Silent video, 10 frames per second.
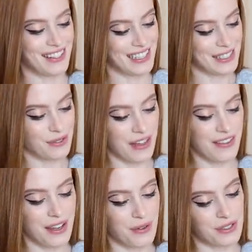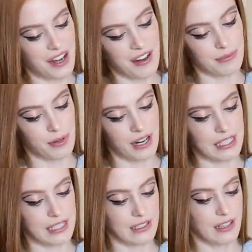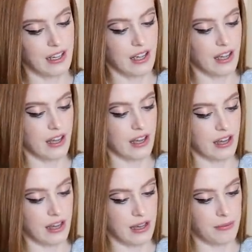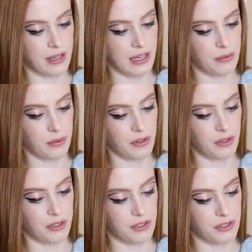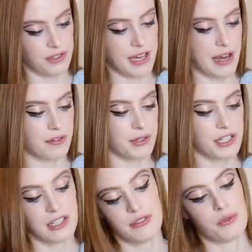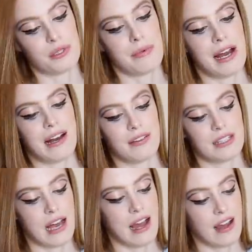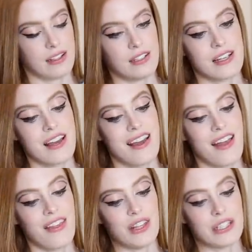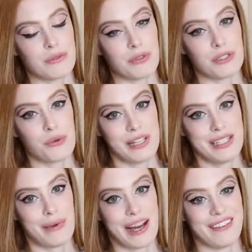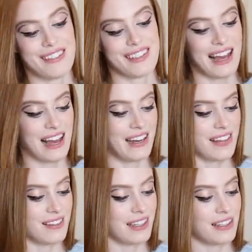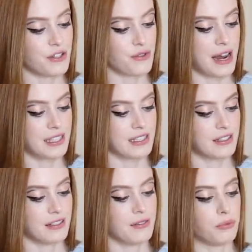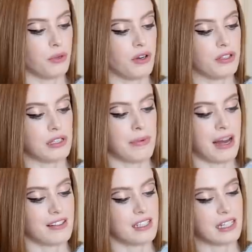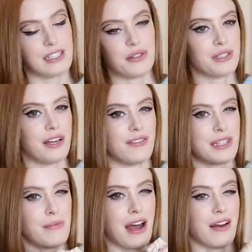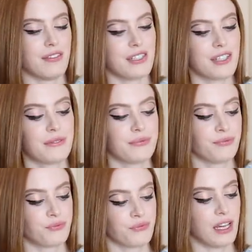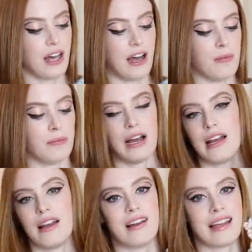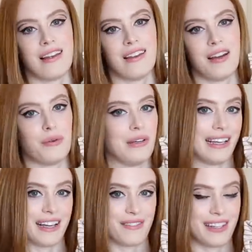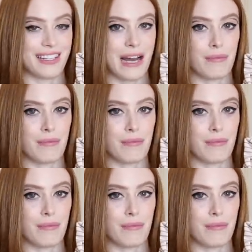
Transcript: so this I think was half price. Um, it was, yeah, originally £40 and this was £20. And I think the dress was about 60 or 70 pounds. Um, but again, I will link everything